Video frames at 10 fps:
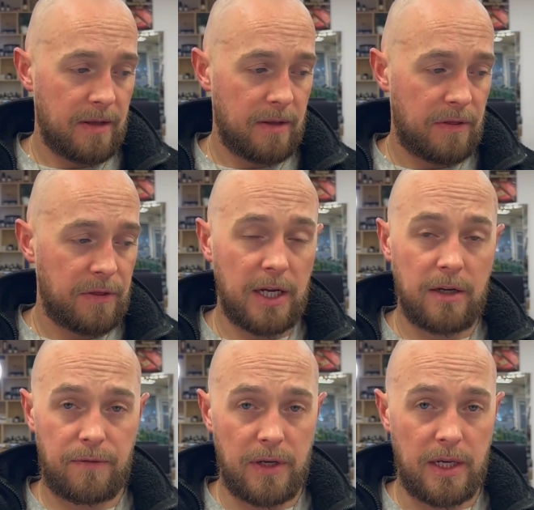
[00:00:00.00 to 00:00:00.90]

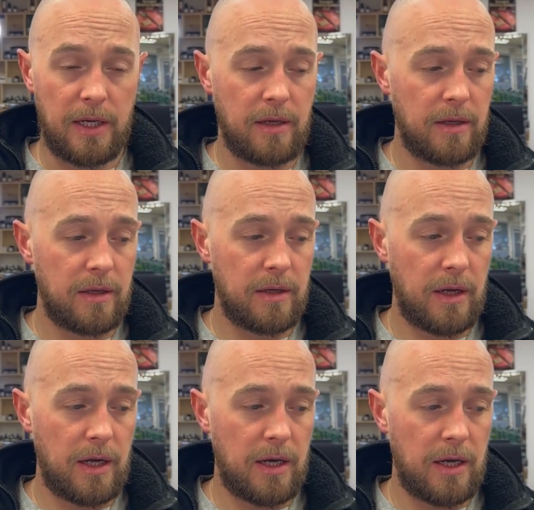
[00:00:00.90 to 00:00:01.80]
thankfully,
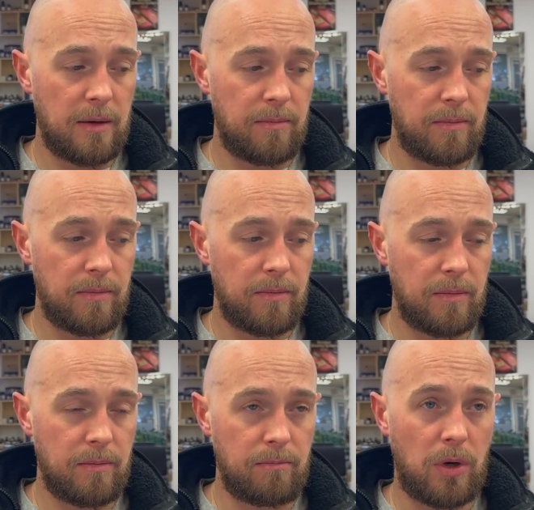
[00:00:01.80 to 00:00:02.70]

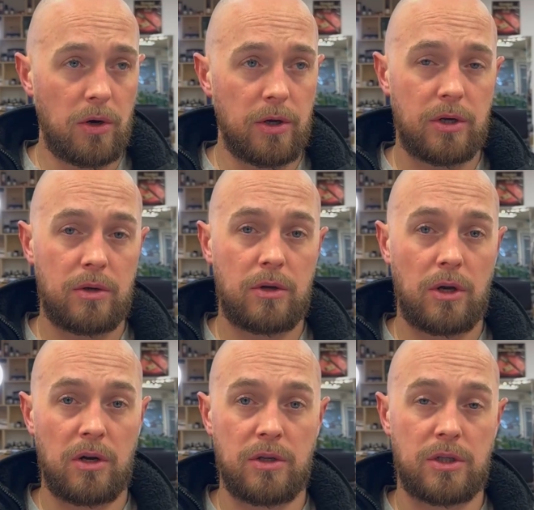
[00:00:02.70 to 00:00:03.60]
my
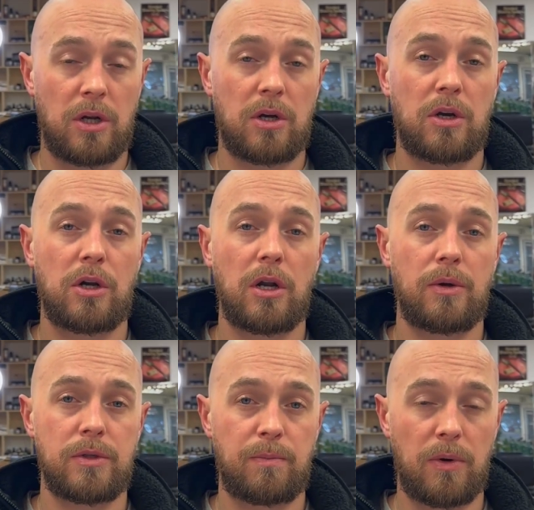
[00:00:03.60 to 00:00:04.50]
clients are like a
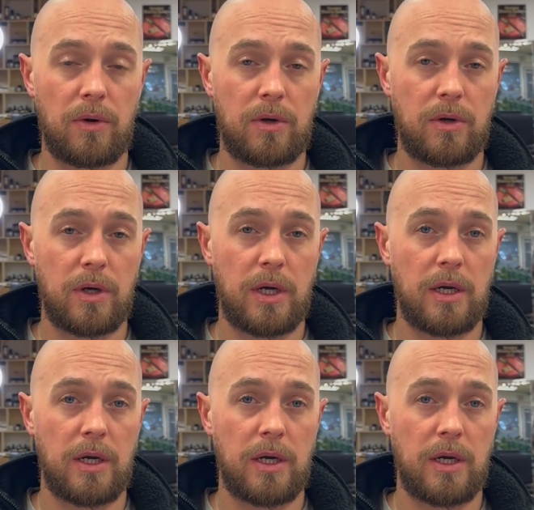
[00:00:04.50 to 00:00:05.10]
closed book.